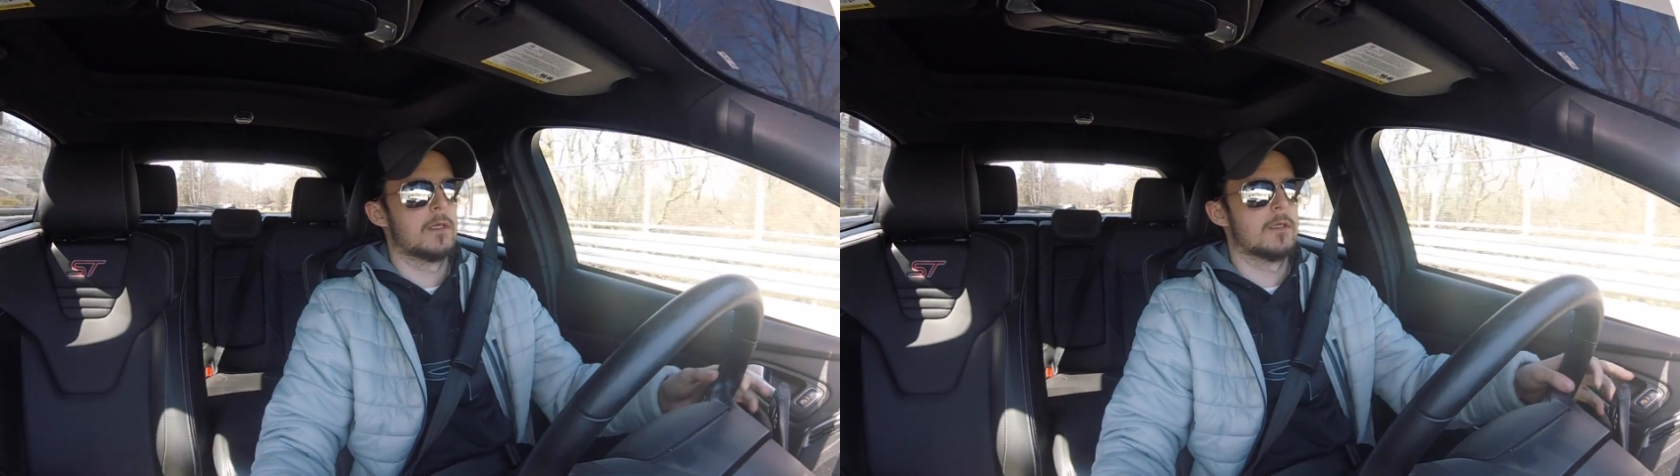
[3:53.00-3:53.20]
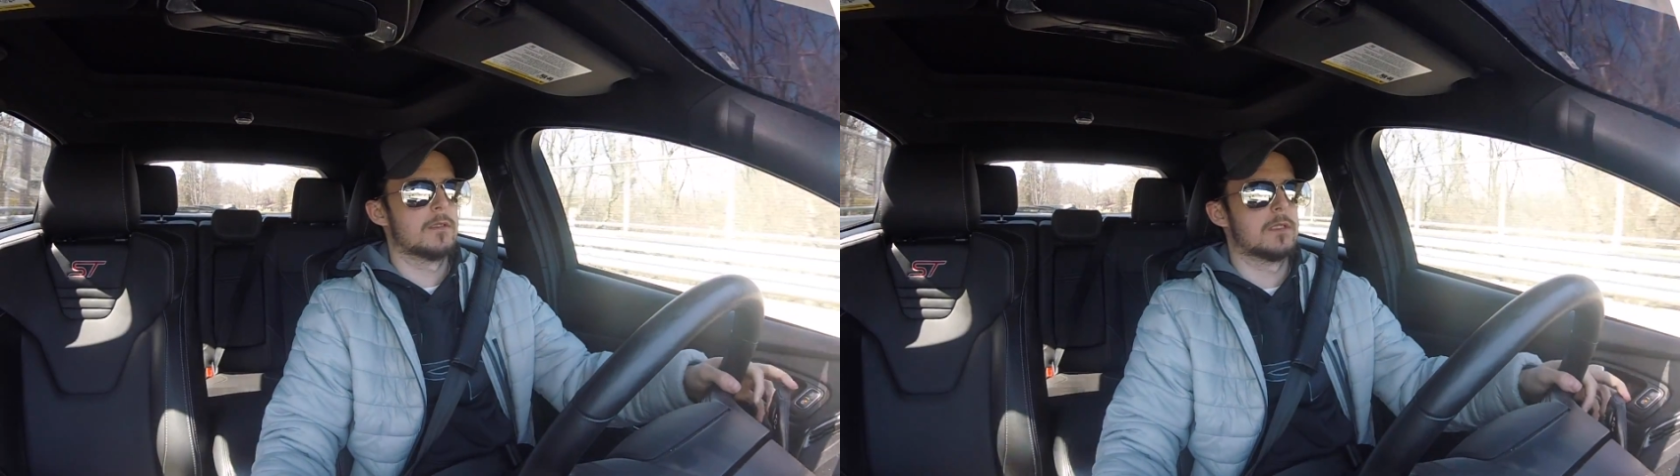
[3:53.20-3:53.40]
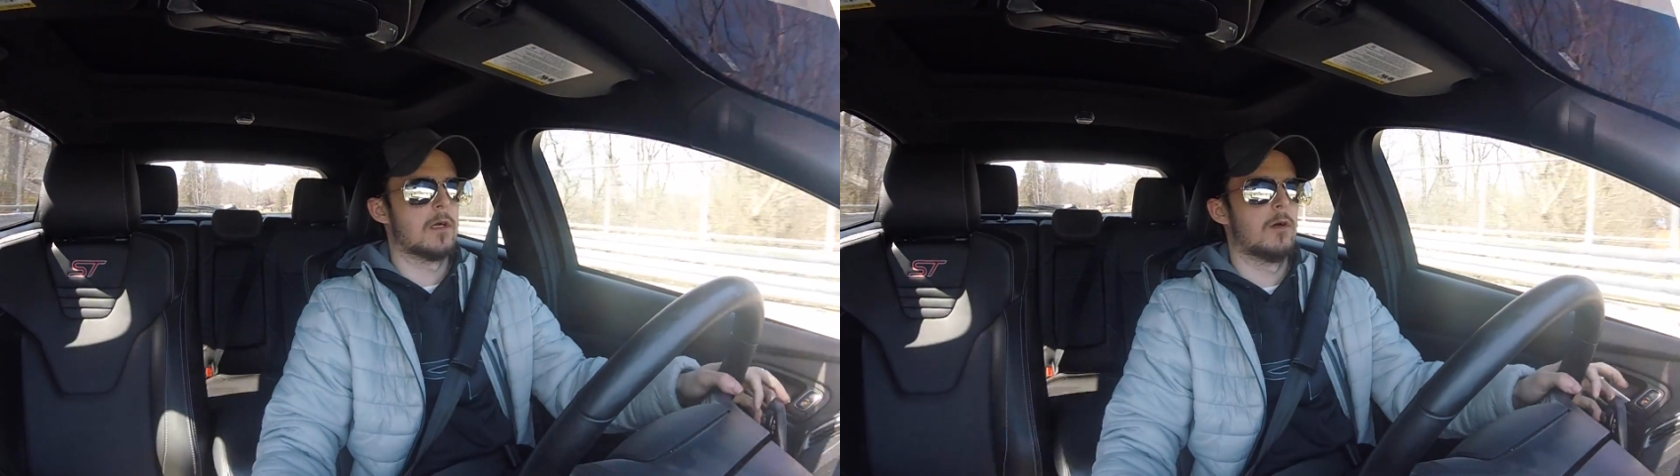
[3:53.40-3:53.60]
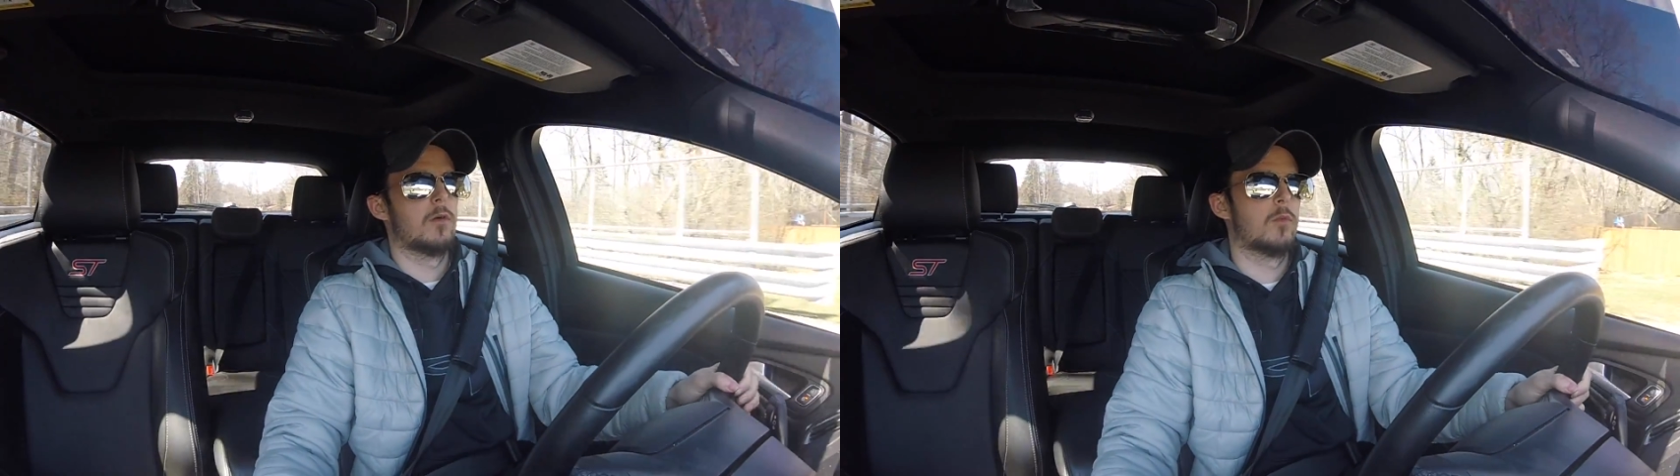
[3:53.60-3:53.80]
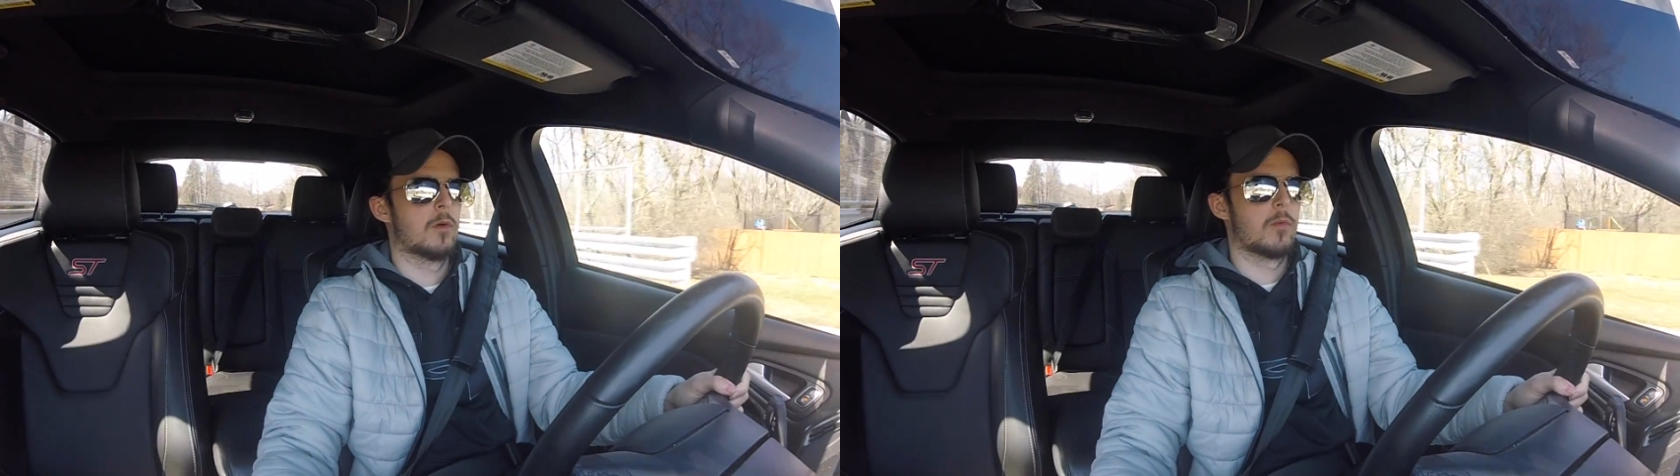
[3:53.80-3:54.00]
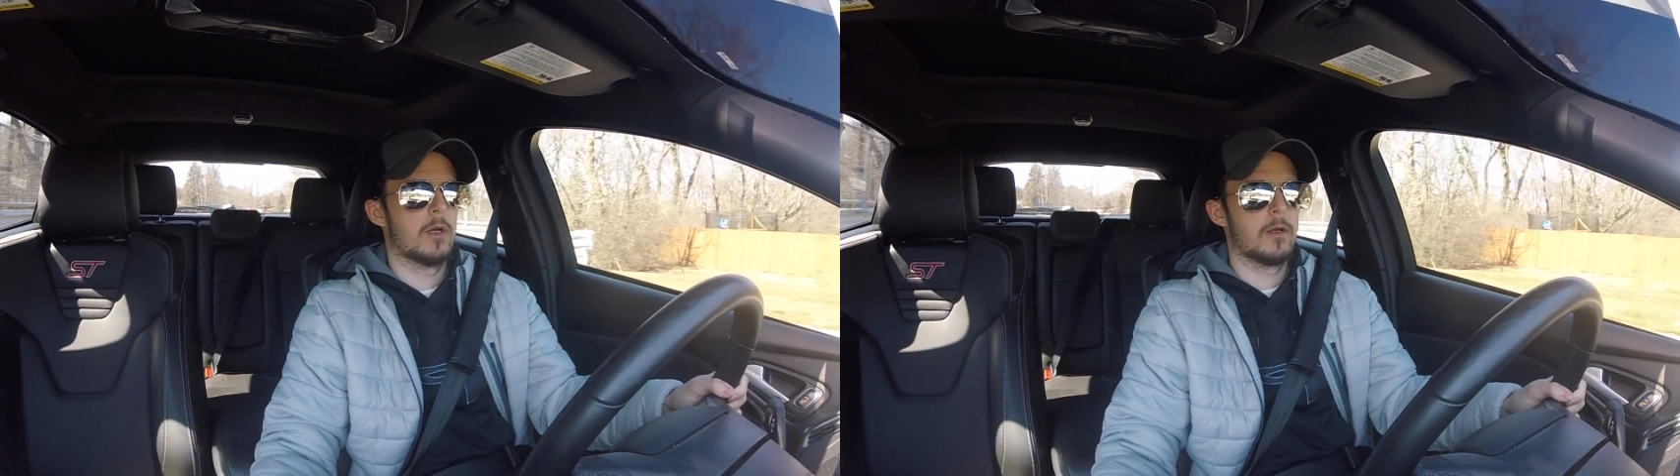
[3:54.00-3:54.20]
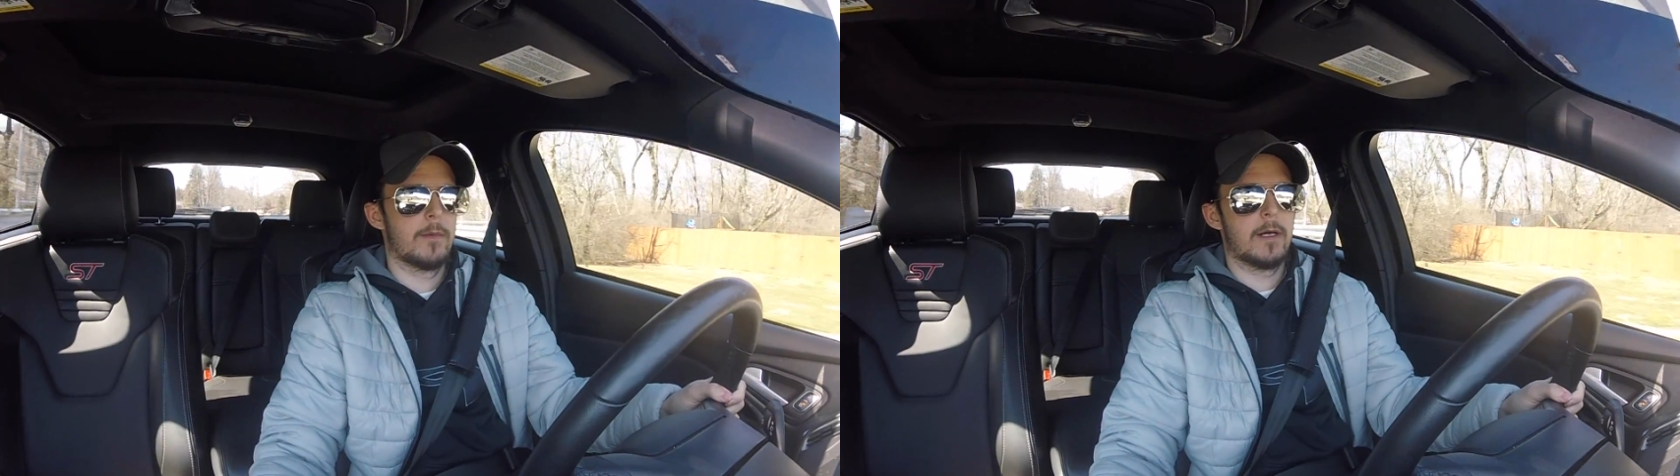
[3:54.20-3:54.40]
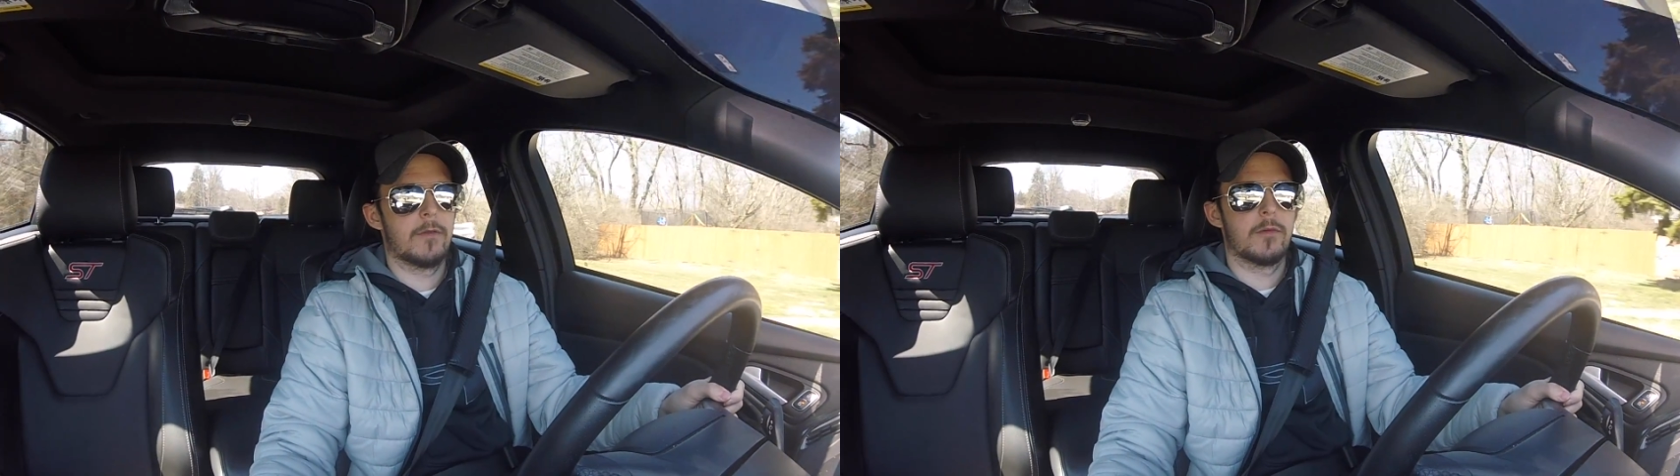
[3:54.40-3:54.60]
So we're running about